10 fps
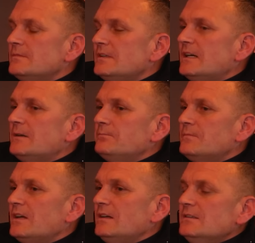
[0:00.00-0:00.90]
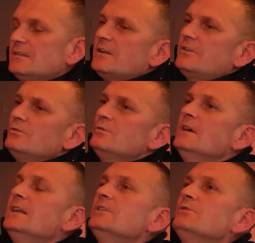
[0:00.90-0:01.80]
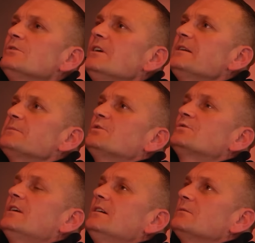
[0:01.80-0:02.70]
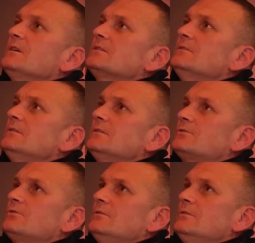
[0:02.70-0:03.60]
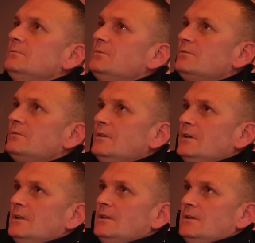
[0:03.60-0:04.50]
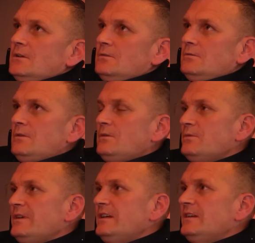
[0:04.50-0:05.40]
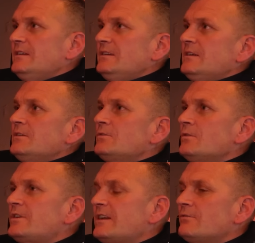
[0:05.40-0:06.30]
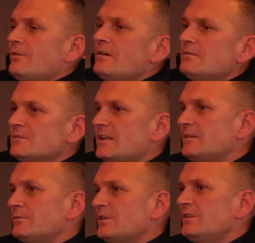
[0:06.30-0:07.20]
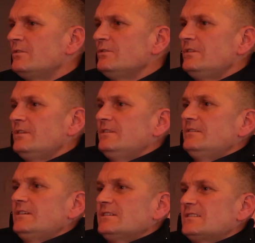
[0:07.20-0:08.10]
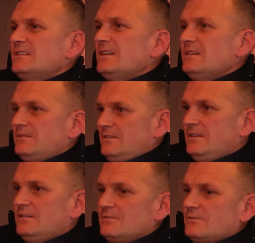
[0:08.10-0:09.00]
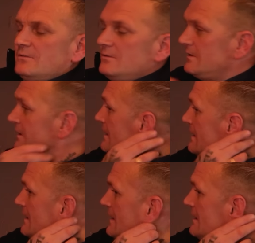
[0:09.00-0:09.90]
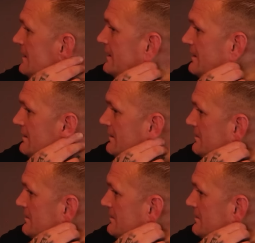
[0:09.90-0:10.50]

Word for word: Yeah, yeah. Like you, you ran about there a while ago, you about what we and did wrong that we done and this and that years ago. And like